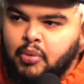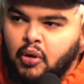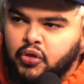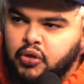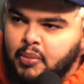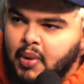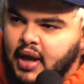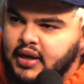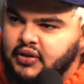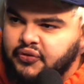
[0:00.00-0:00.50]
both
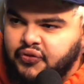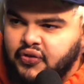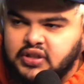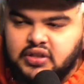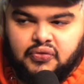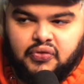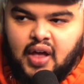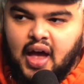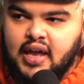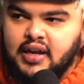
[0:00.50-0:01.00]
on my
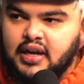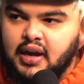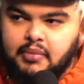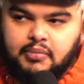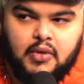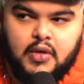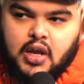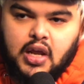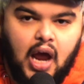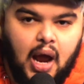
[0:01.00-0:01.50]
defensive line,
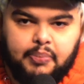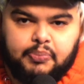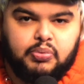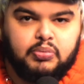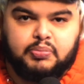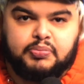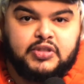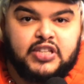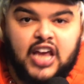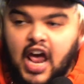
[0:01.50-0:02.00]
and
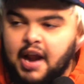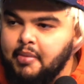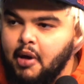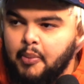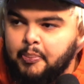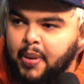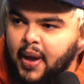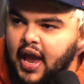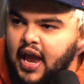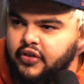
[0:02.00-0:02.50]
I'm sad
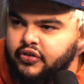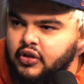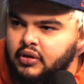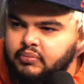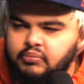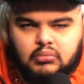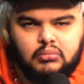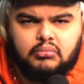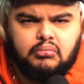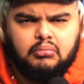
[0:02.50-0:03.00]
about paying
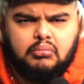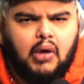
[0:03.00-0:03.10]
them,